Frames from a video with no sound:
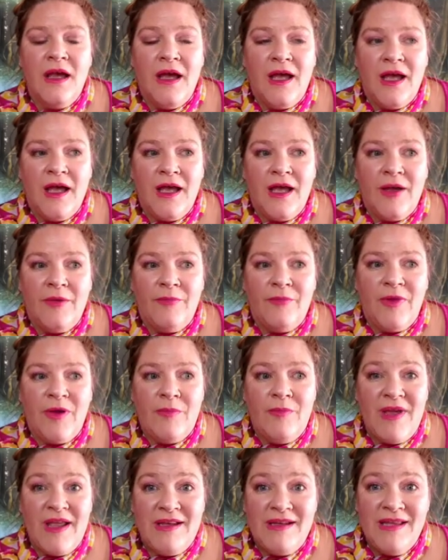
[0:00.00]

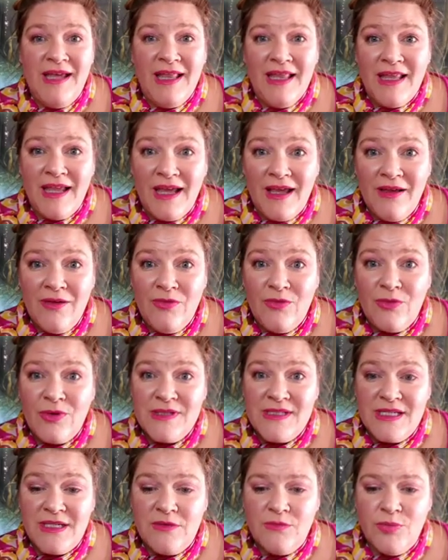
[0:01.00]
Mandela
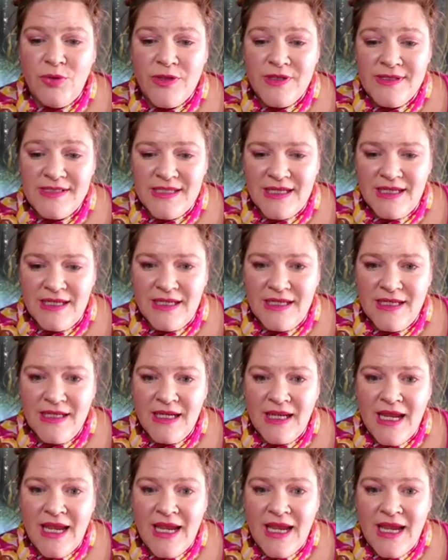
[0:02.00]
was in prison,